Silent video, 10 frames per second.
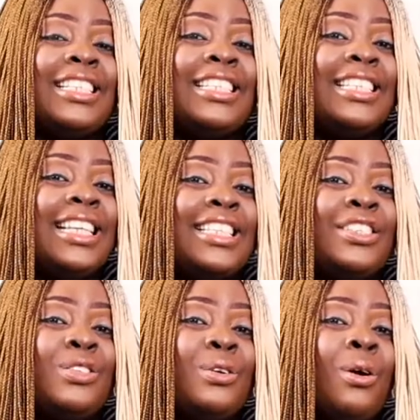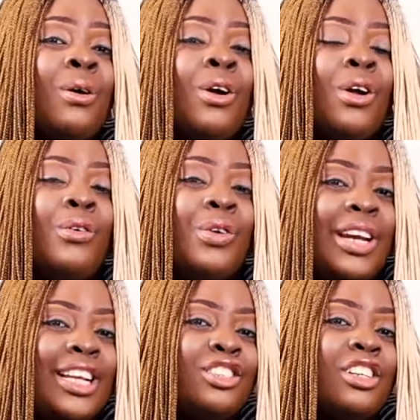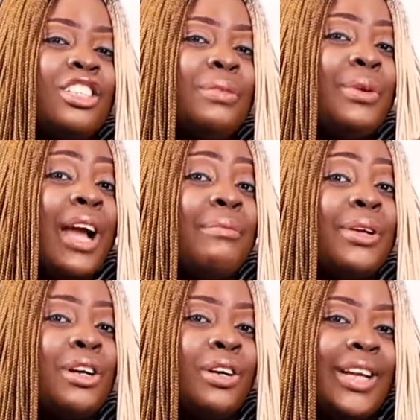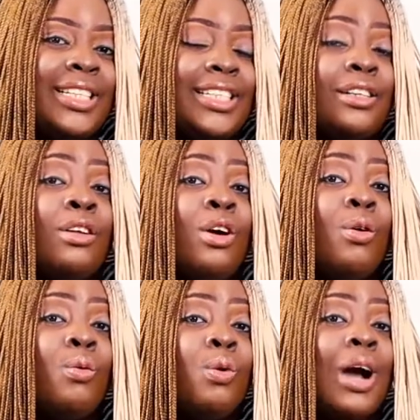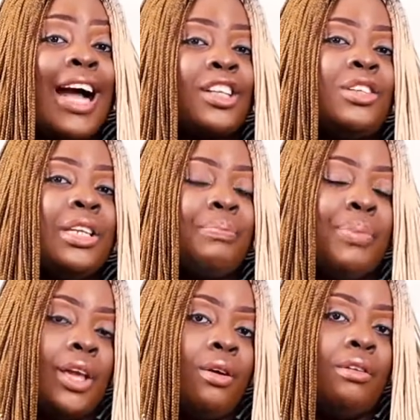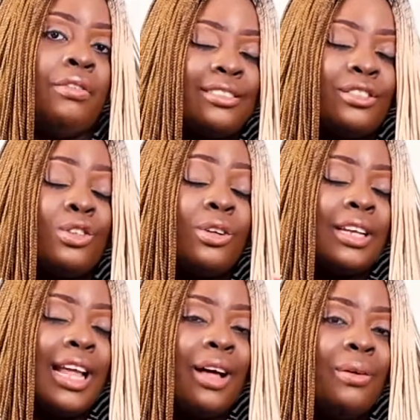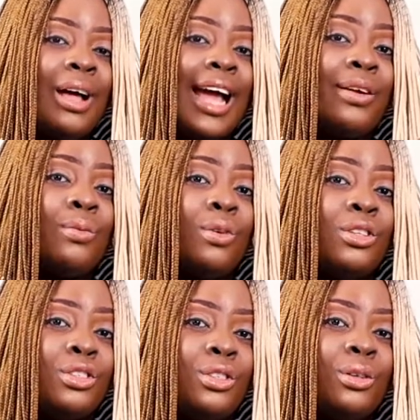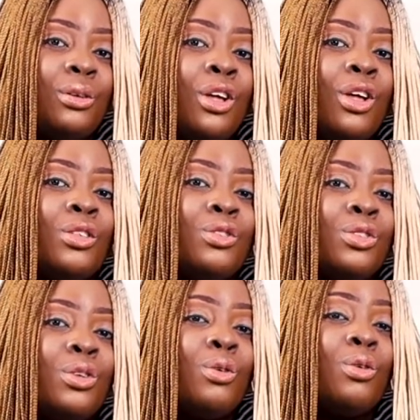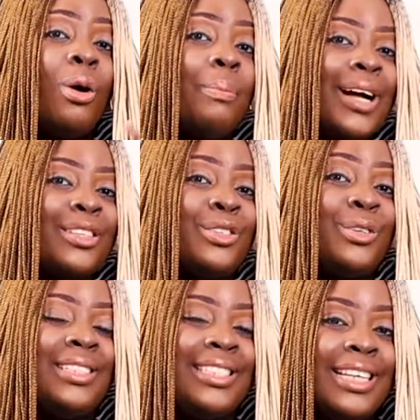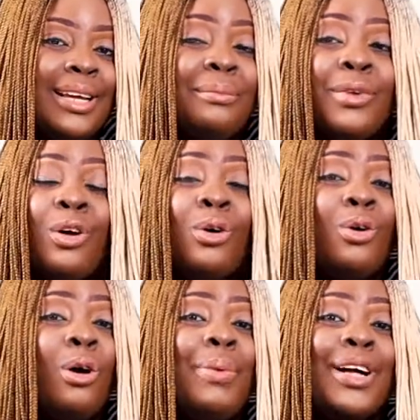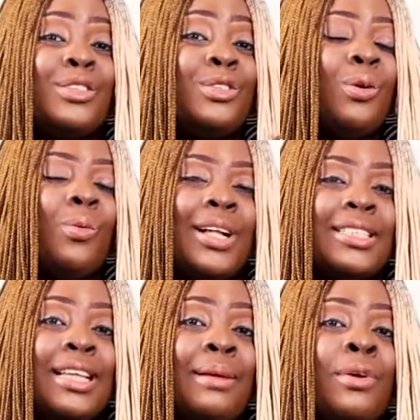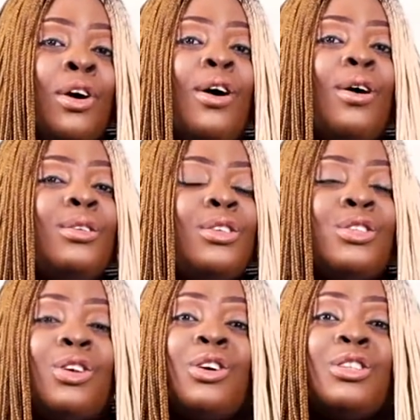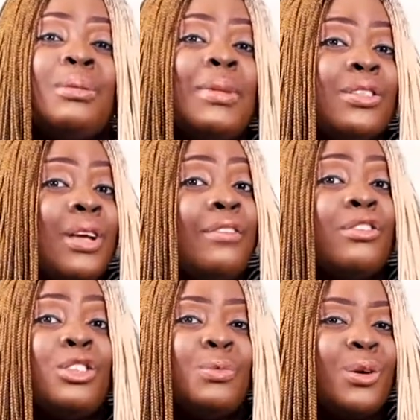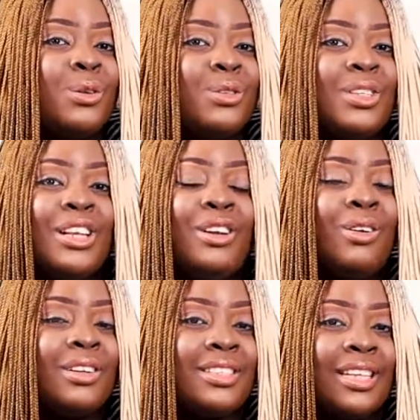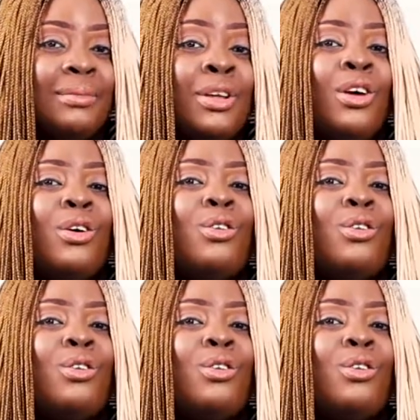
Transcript: that this your relationship you have been creating will actually pay off. So now I want you to go back to your DM, go back to your WhatsApp, all those your customers you have not spoken to in a long time,